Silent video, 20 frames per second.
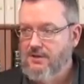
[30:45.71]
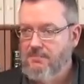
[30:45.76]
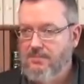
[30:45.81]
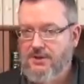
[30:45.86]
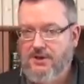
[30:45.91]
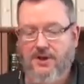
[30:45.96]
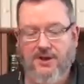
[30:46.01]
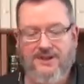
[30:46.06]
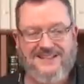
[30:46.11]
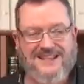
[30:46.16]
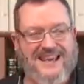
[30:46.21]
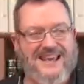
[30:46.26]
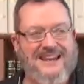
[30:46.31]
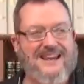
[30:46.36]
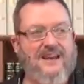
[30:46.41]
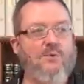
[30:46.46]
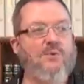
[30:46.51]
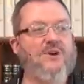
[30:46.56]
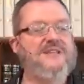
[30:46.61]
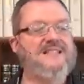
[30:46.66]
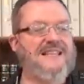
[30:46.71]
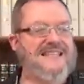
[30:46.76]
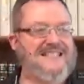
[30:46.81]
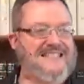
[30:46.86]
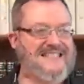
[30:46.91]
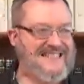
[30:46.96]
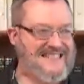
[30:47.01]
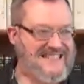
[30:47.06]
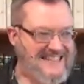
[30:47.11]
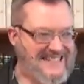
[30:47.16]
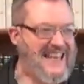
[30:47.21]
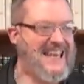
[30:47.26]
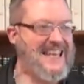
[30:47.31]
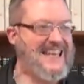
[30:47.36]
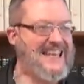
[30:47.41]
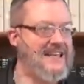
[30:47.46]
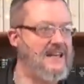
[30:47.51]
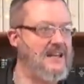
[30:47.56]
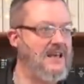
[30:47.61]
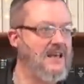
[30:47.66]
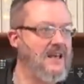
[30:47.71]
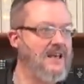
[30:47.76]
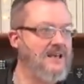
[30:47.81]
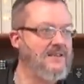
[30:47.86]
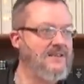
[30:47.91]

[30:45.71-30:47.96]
because in it was a seed